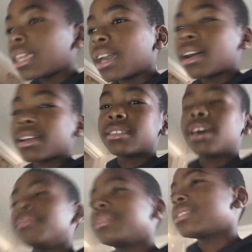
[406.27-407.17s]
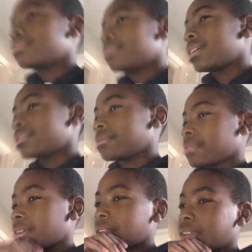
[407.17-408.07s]
Yeah, Thomas and Magic
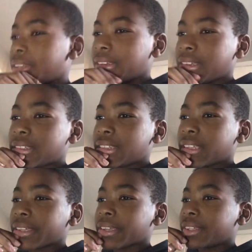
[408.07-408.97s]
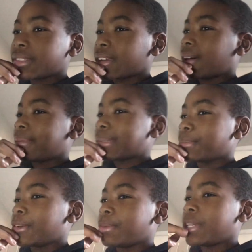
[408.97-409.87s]
Railroad is a good Thomas
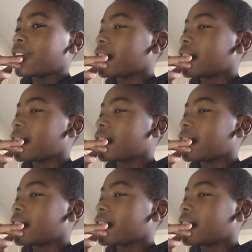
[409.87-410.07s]
movie,